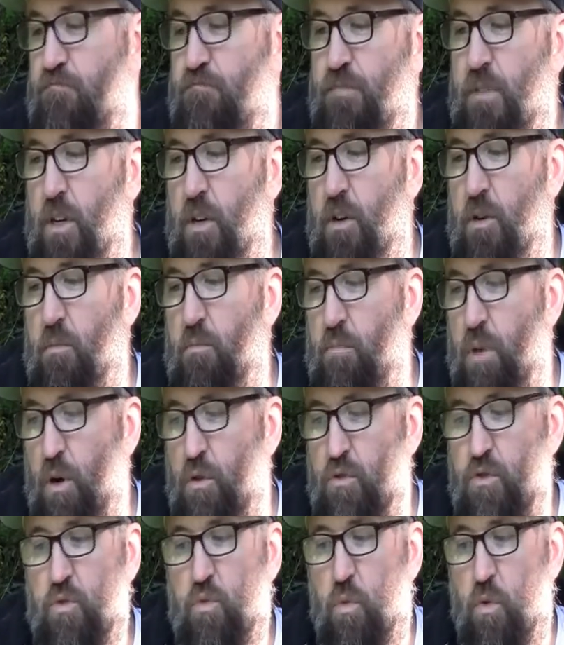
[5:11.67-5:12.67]
you know,
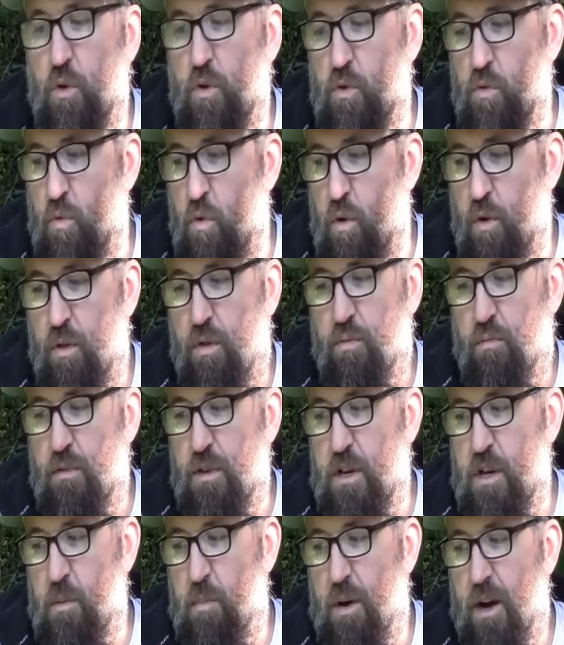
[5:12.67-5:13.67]
post-World War
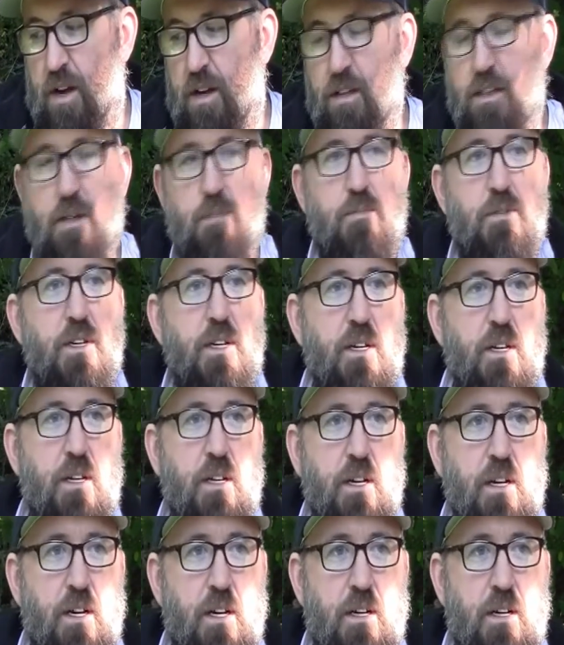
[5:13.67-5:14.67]
III apocalyptic
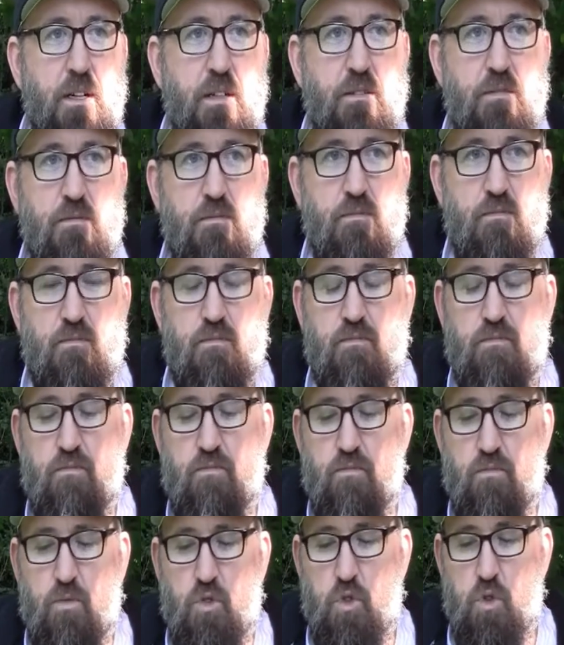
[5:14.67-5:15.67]

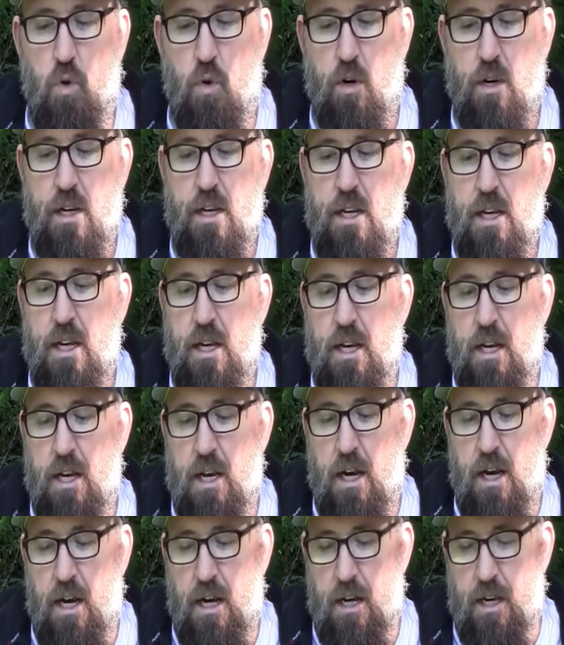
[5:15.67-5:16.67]
story
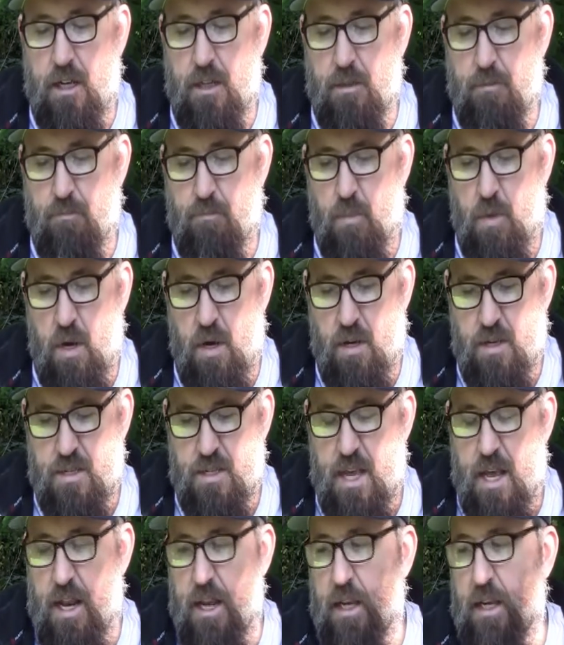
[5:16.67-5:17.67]

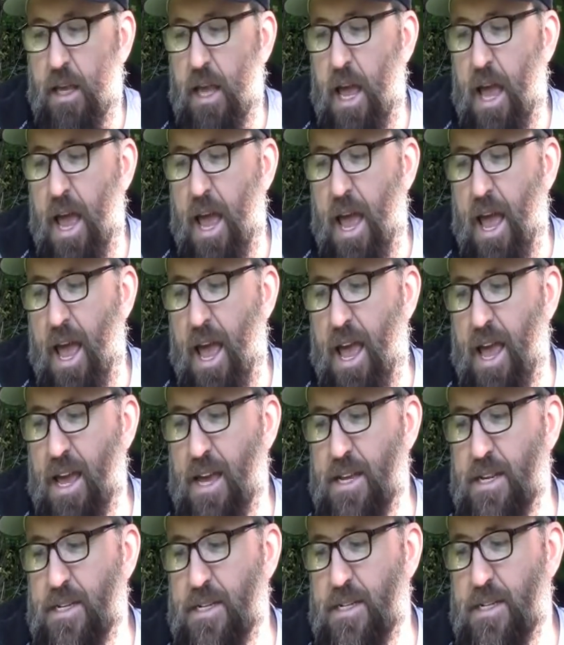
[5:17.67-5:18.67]
setting.
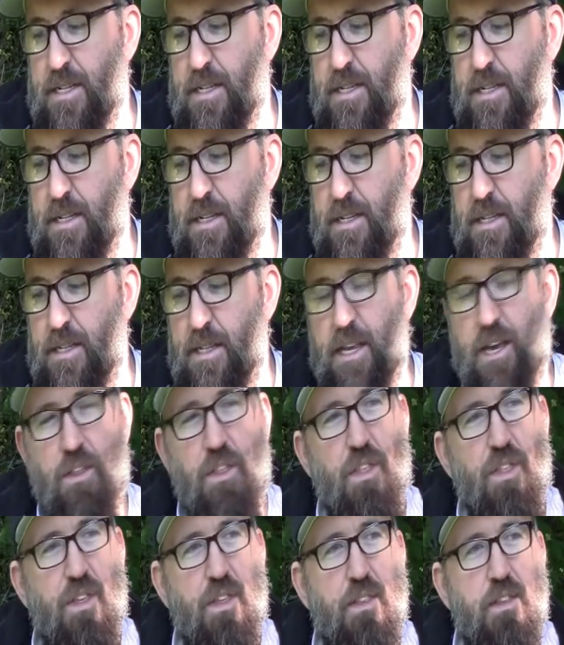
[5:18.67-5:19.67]
And the other
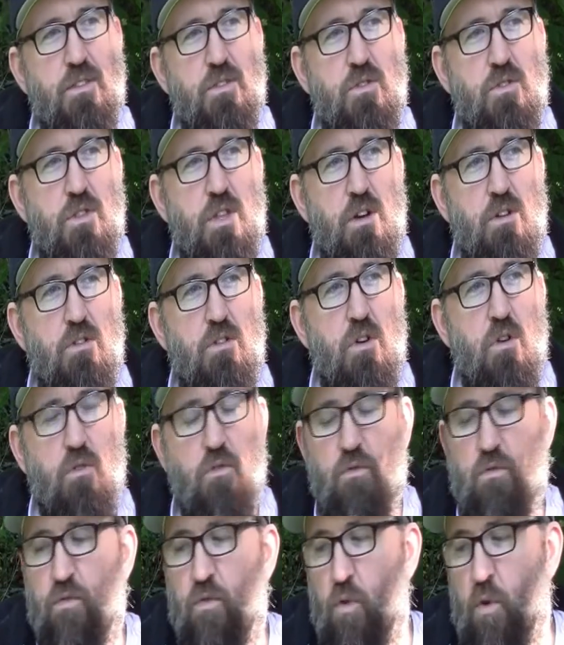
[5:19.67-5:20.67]
thing that's they're known
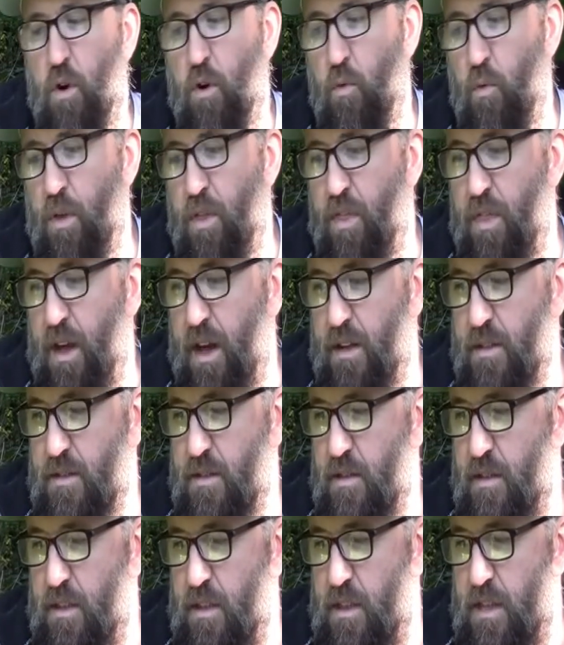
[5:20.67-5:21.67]
for with that,
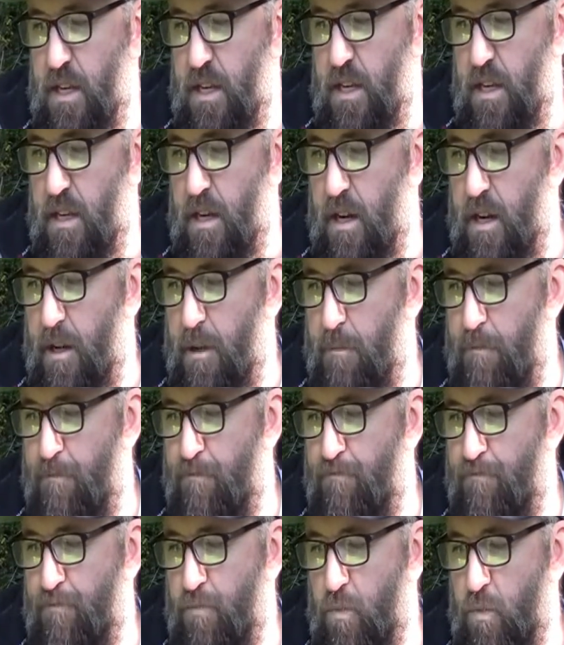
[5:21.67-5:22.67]
the
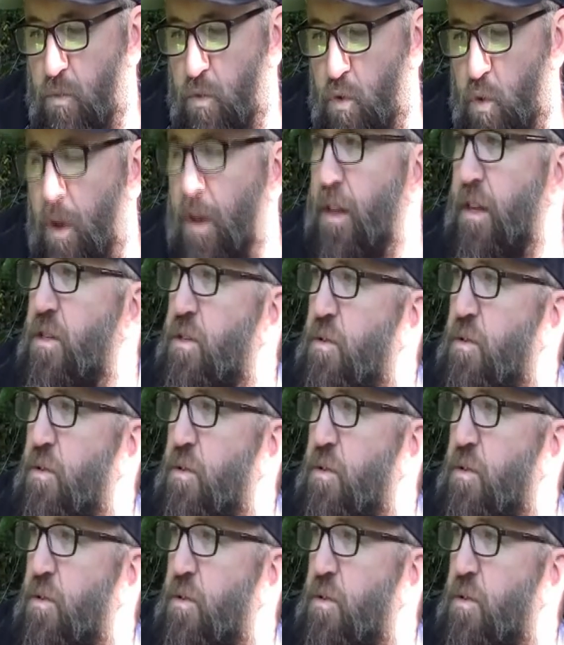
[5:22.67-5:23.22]
Twilight